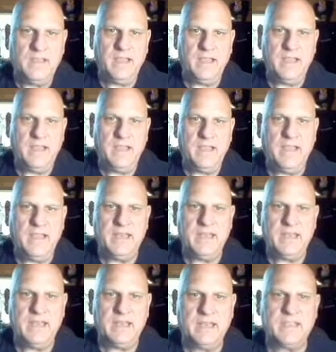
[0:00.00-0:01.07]

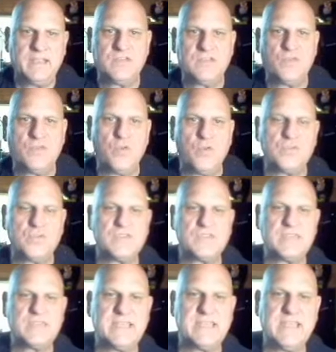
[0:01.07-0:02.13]
and Control
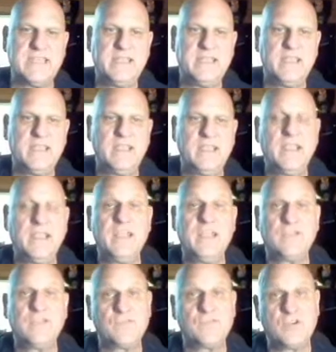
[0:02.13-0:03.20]
C
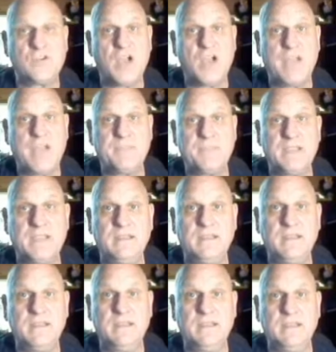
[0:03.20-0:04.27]
is for copy.
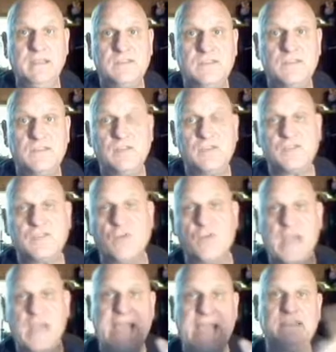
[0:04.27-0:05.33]
So Control
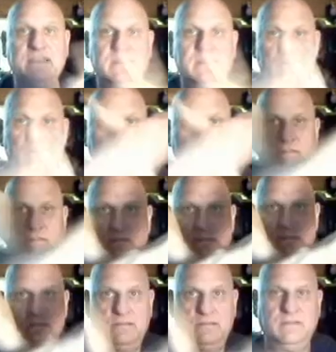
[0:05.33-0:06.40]
X
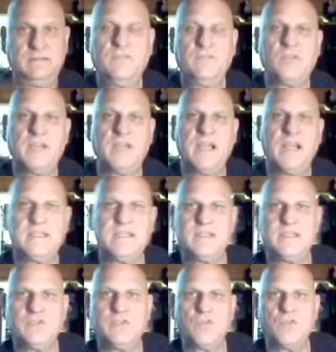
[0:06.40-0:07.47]
for cut,
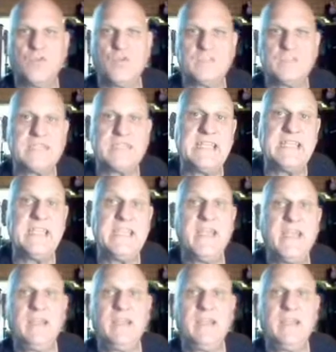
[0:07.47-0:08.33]
Control C,